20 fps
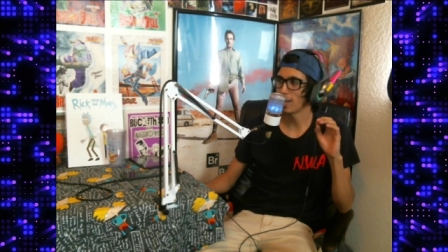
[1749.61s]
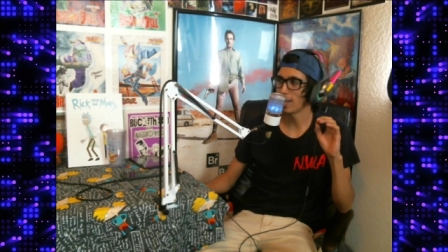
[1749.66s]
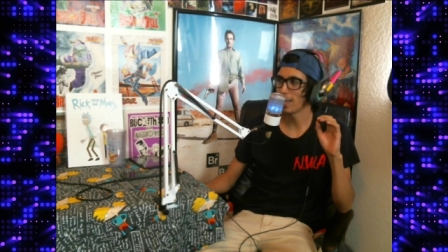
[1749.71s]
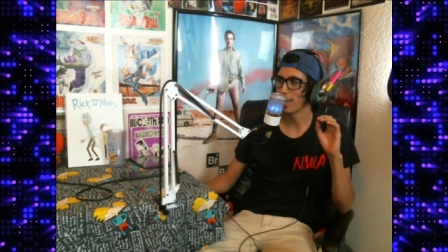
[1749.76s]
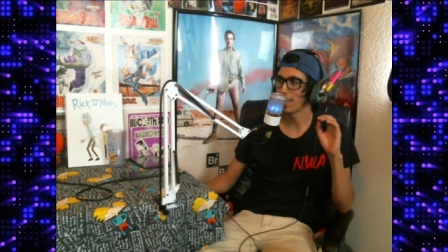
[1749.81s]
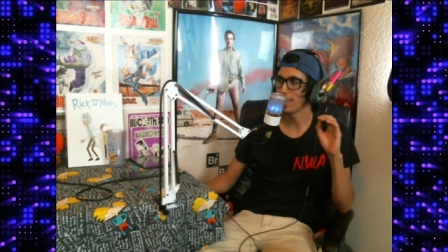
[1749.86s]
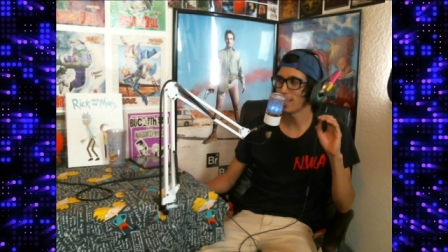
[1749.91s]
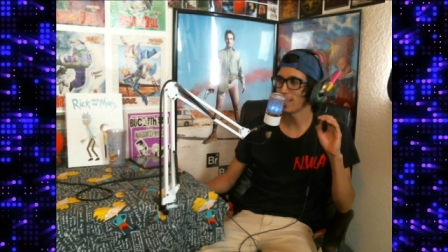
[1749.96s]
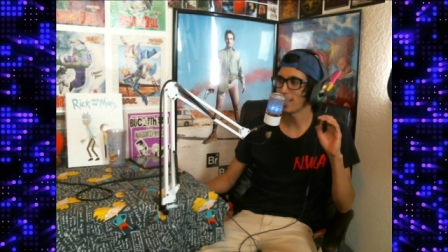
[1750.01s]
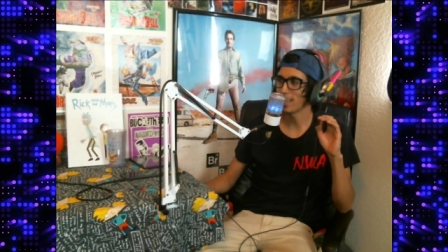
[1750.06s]

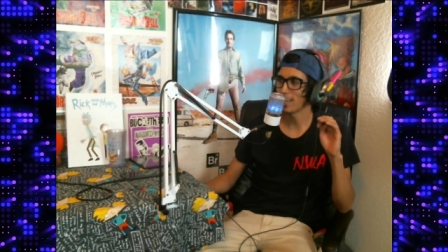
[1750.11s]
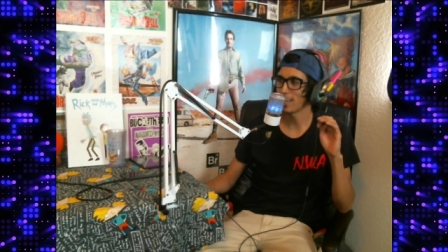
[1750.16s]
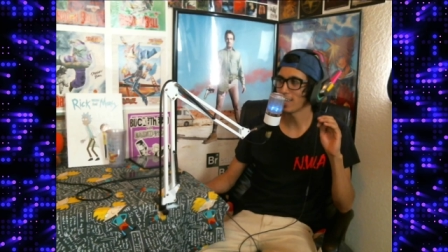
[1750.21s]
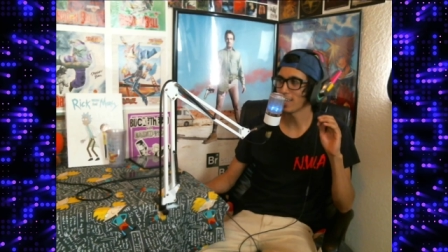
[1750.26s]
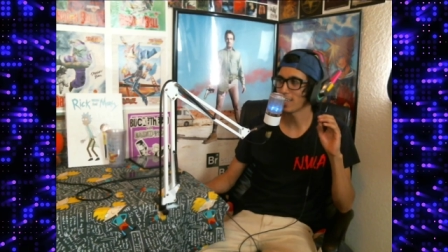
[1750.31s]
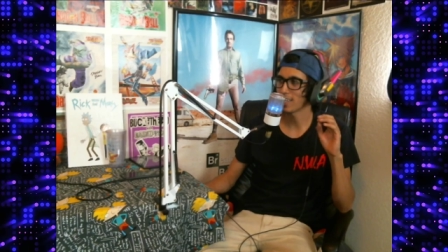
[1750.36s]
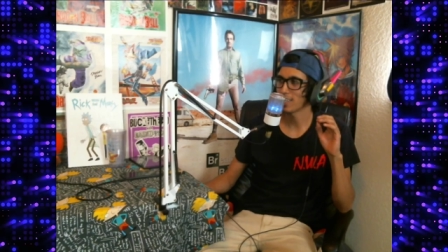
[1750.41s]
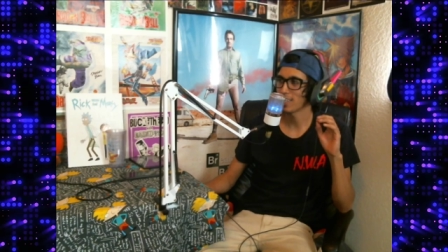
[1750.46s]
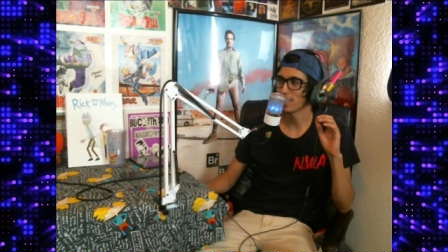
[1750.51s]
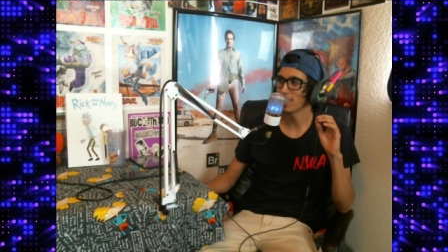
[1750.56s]
and like
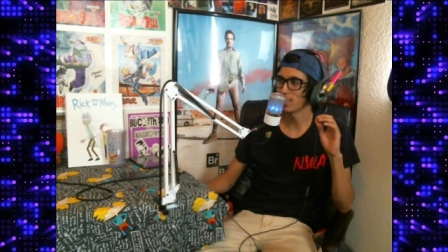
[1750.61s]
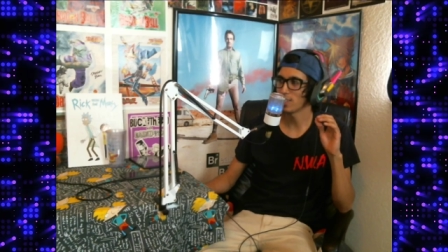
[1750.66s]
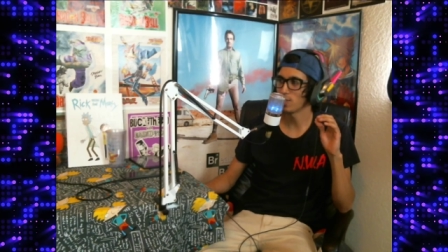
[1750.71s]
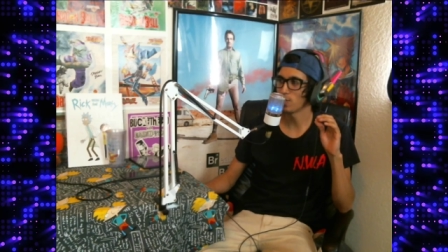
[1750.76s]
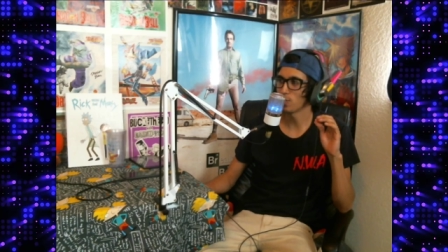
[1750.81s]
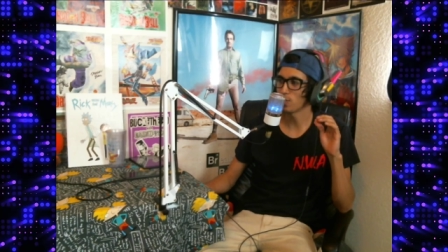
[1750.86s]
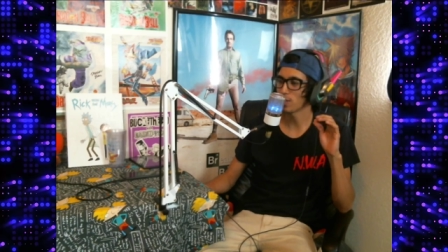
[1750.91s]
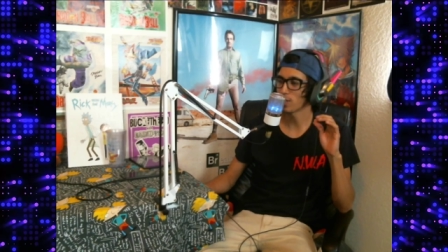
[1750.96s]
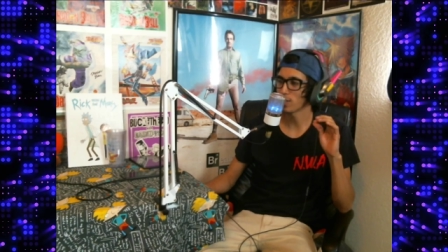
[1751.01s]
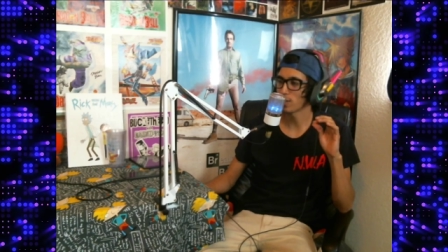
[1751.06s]

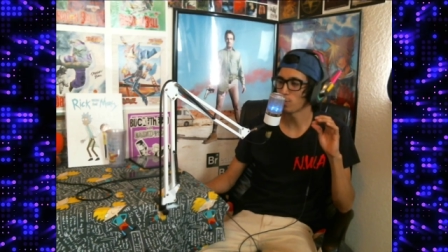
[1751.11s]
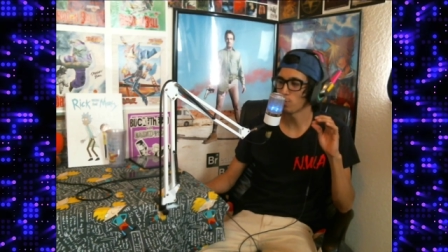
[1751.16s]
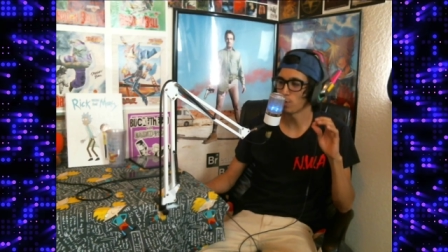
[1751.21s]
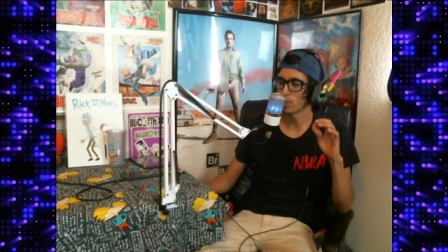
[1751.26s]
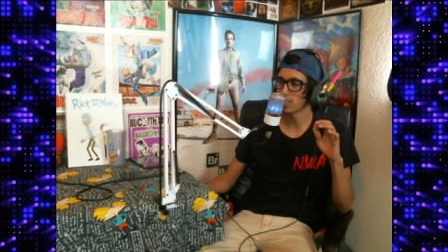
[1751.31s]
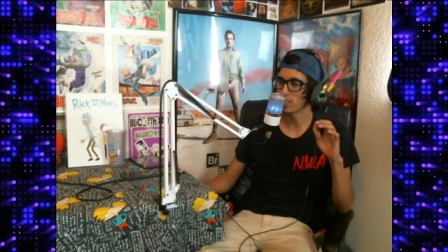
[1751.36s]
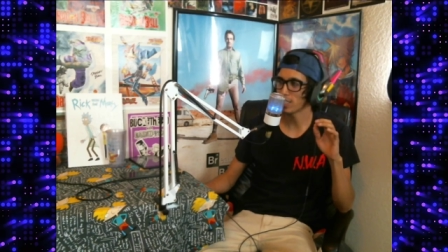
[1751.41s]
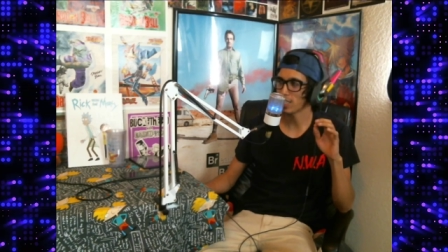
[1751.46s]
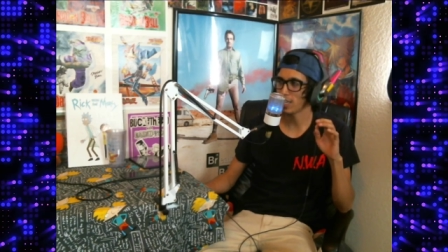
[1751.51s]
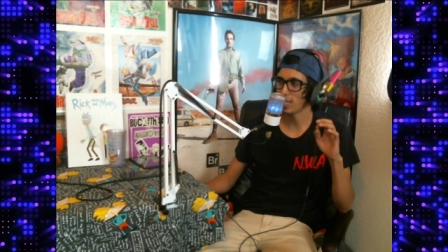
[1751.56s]
doing
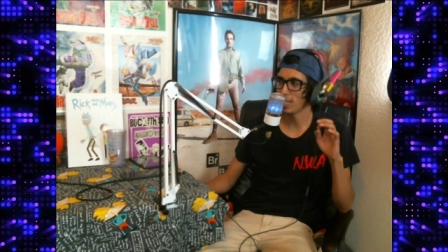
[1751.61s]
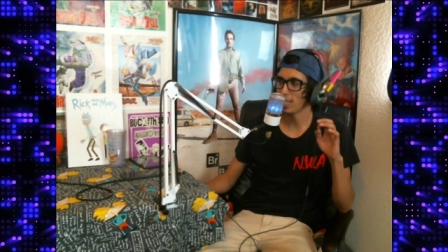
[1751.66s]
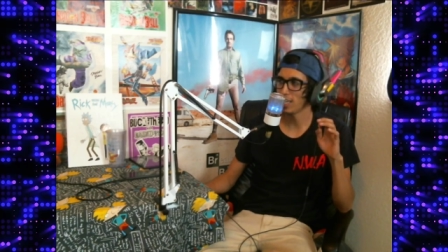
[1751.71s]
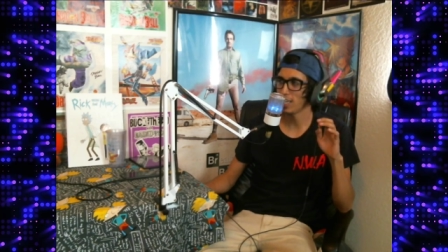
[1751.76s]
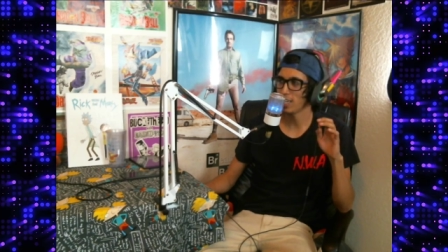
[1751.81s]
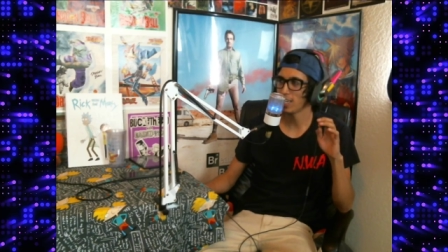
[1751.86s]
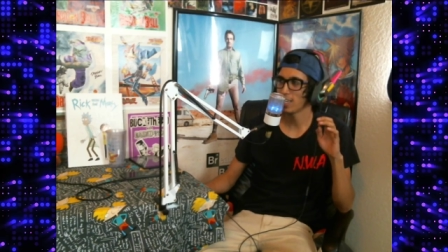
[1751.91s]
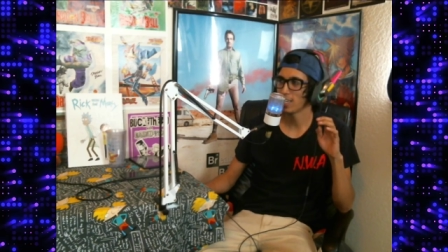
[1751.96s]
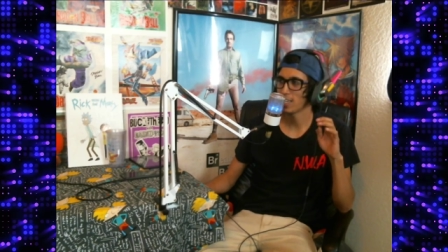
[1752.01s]
whiskey.